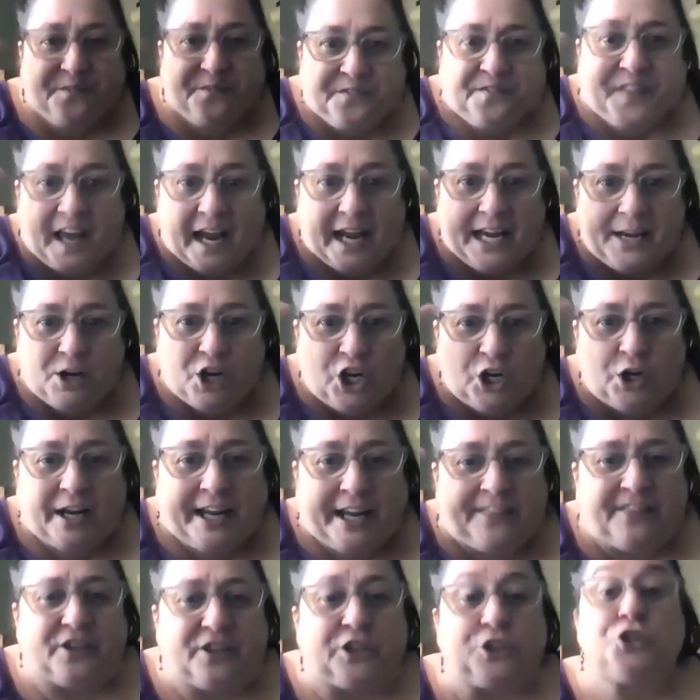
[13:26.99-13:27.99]
that
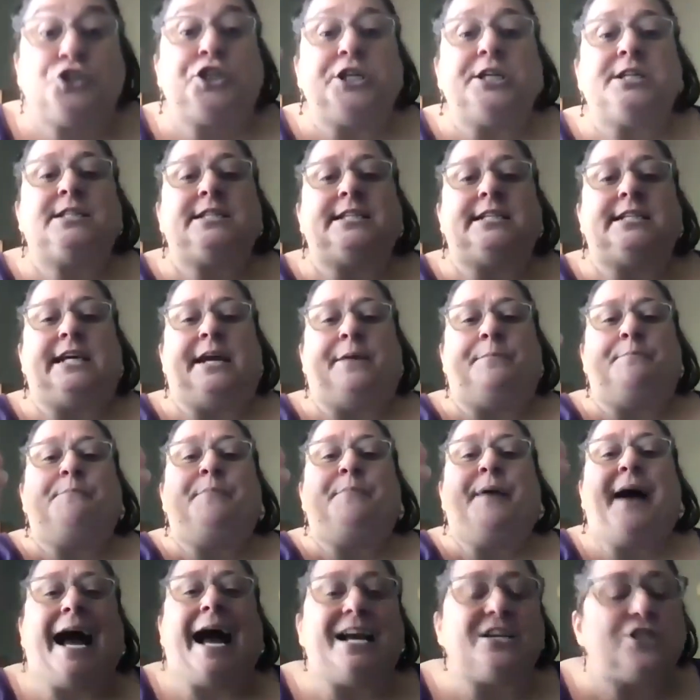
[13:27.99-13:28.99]
they're just
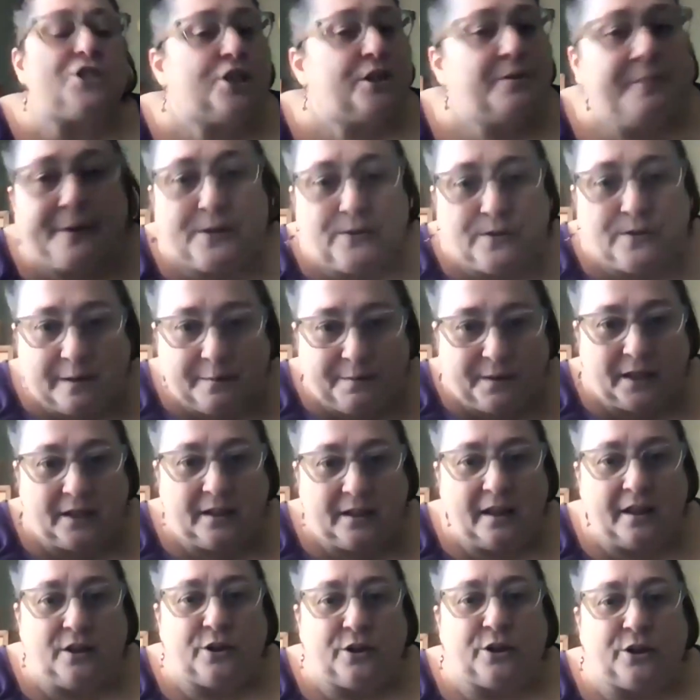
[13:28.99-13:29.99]
impassioned about something
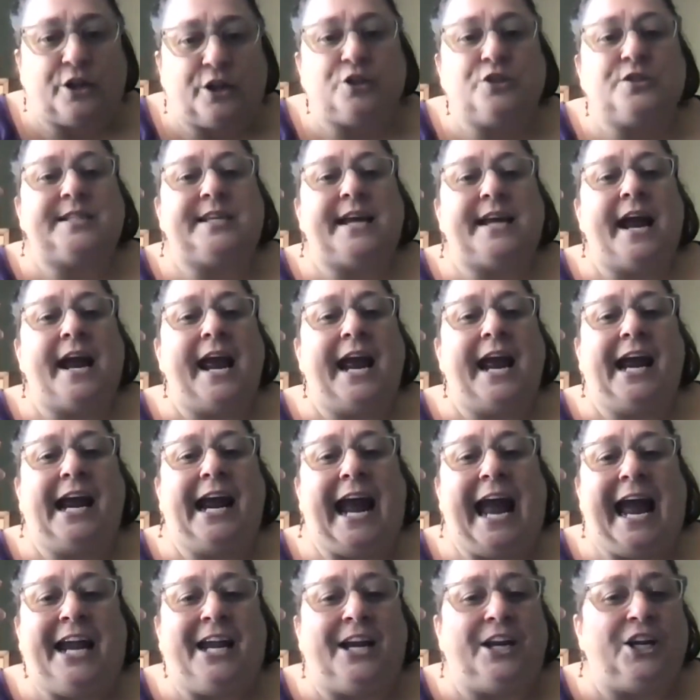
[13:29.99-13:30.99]
that they're saying.
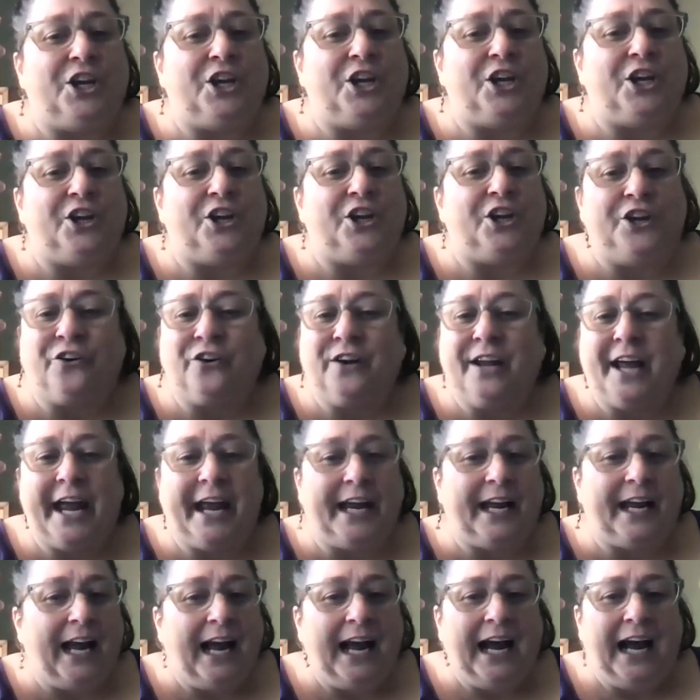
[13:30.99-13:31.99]
And you're
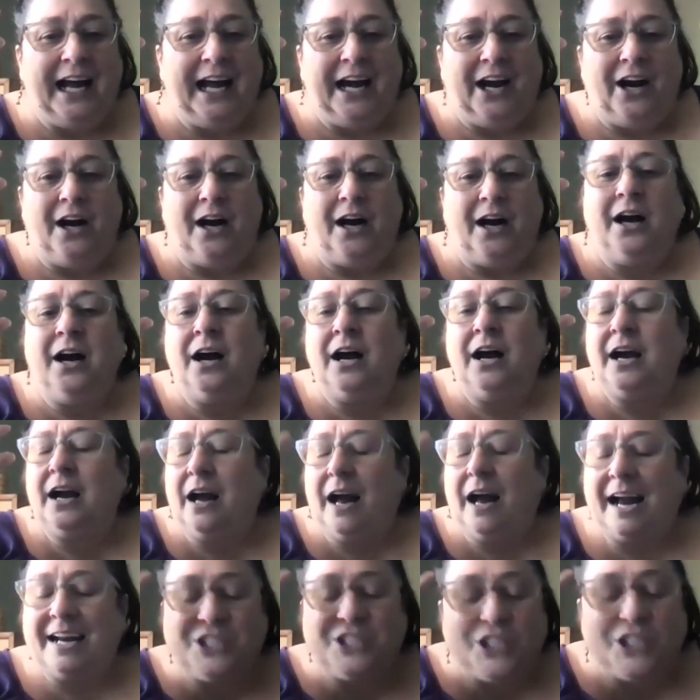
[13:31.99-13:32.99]
like, oh,
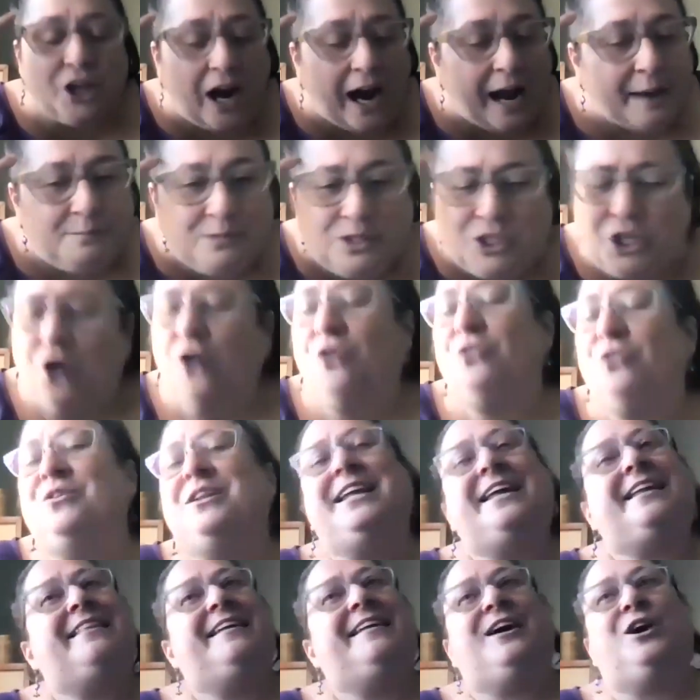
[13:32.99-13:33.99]
I'm
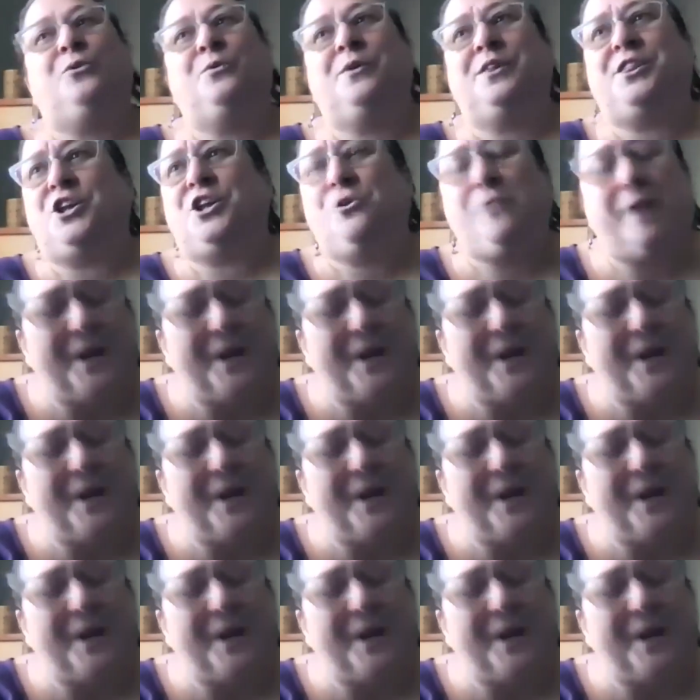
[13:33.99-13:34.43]
totally there with you.